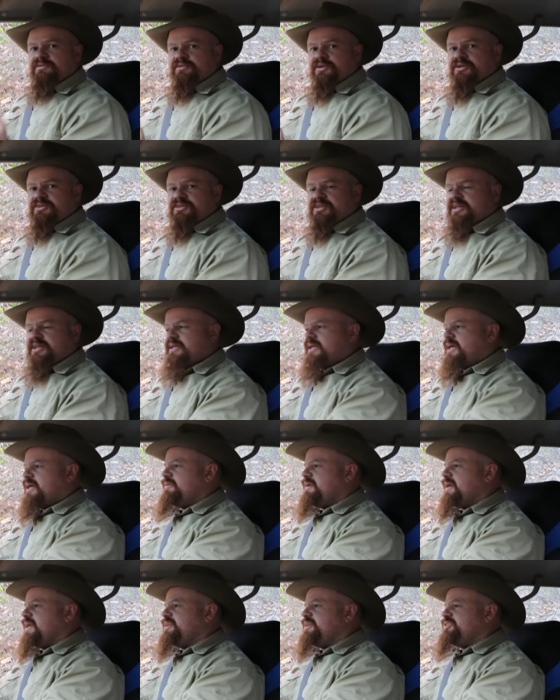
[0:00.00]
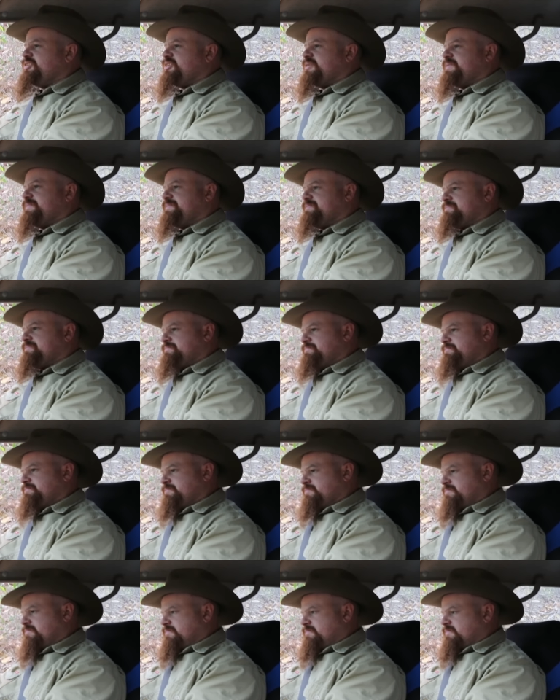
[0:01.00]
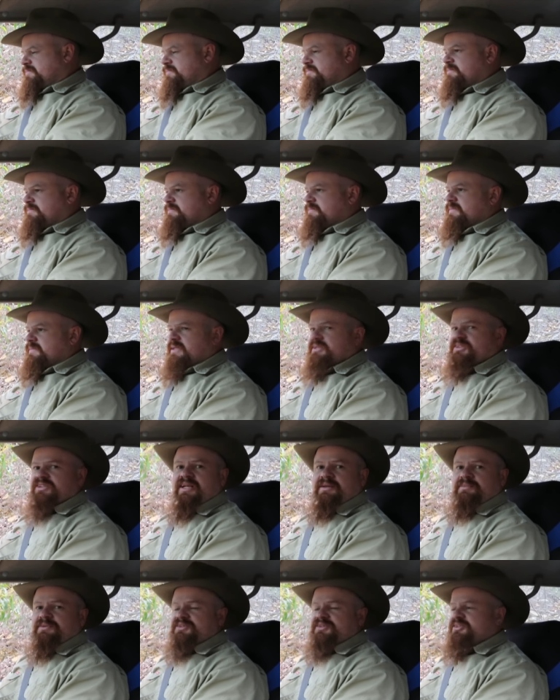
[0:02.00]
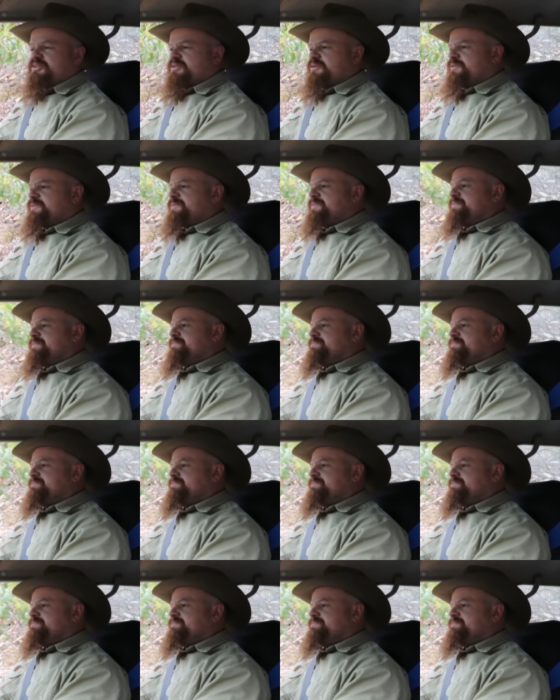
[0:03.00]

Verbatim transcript: First gear low range, let's head up this hill.